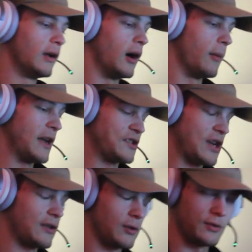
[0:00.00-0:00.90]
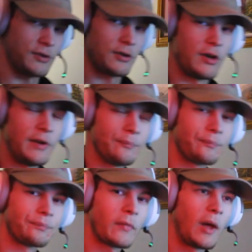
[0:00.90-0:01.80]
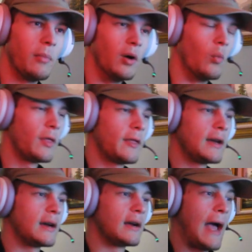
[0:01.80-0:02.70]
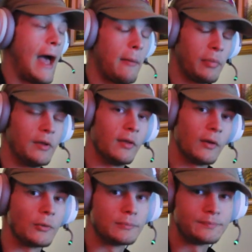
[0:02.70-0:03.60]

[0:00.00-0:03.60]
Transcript: I sat there on the screen. But one thing happened though.